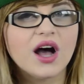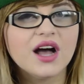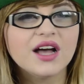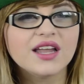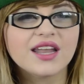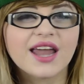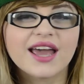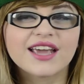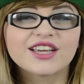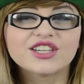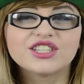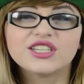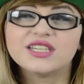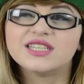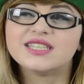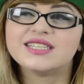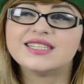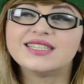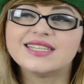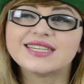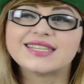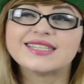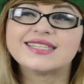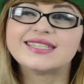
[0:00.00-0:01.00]
Like, she's
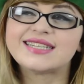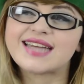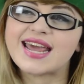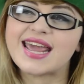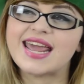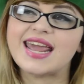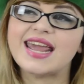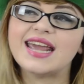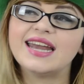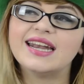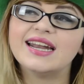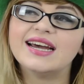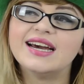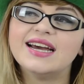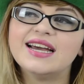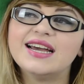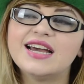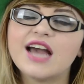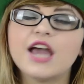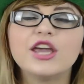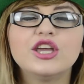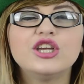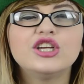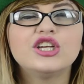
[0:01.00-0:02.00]
16. Are
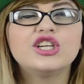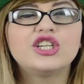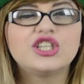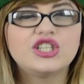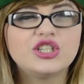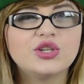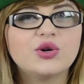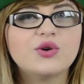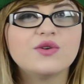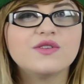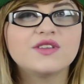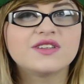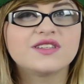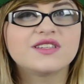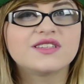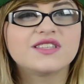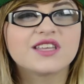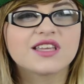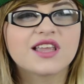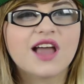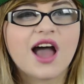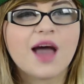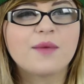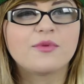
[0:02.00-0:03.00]
you sure this is
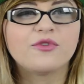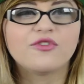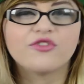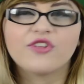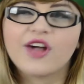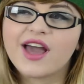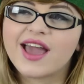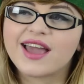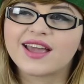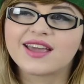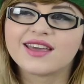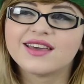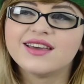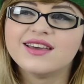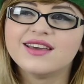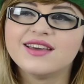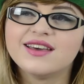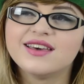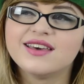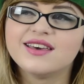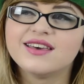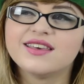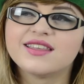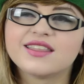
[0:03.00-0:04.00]
the type of, like,
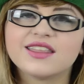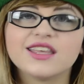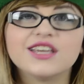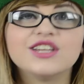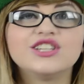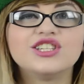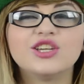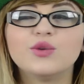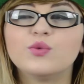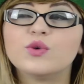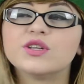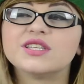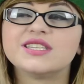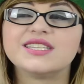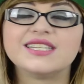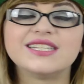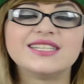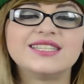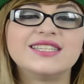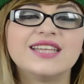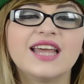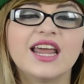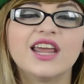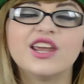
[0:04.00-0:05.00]
thing she wants to
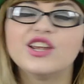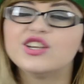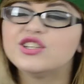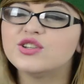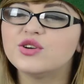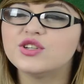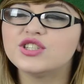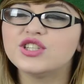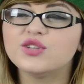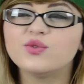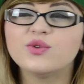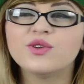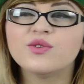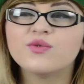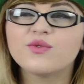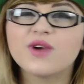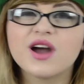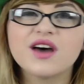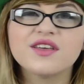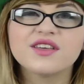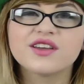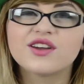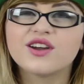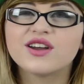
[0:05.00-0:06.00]
see? You sure she wouldn't
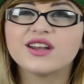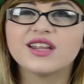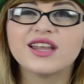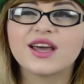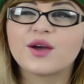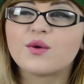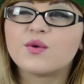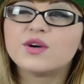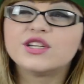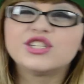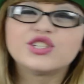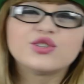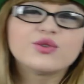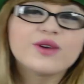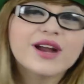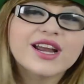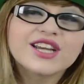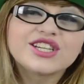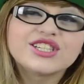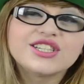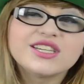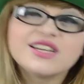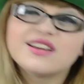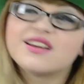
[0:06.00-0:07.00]
rather go to, like, One
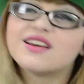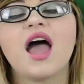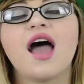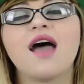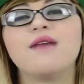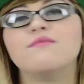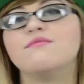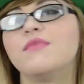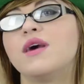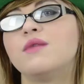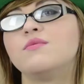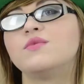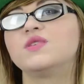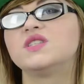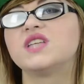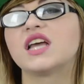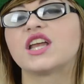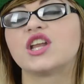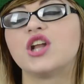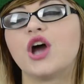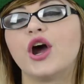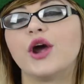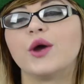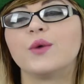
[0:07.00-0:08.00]
Direction? And mum was like,
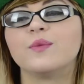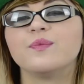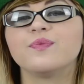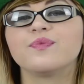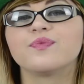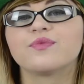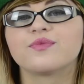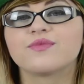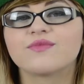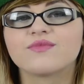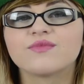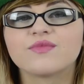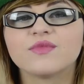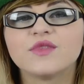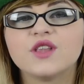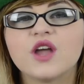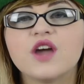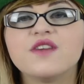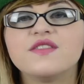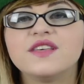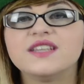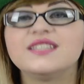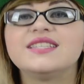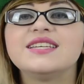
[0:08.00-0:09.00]
no.
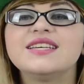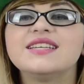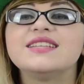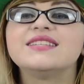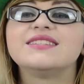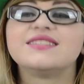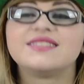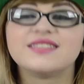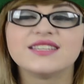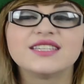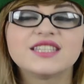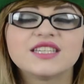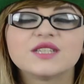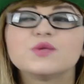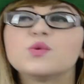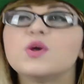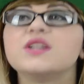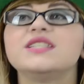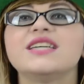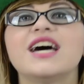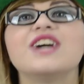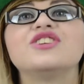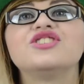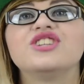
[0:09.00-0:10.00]
No, this is
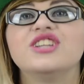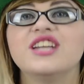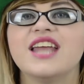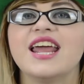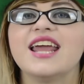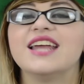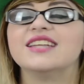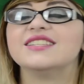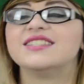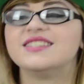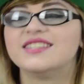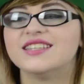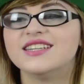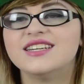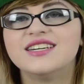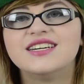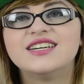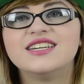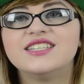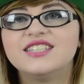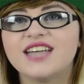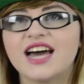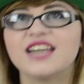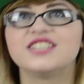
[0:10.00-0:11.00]
what Tasha needs.
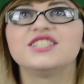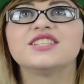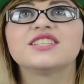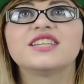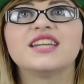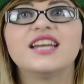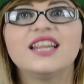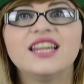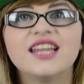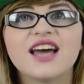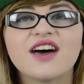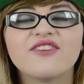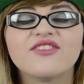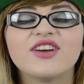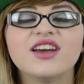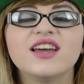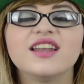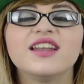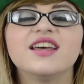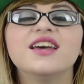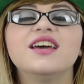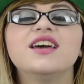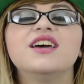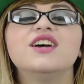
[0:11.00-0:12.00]
Tasha's gonna love it.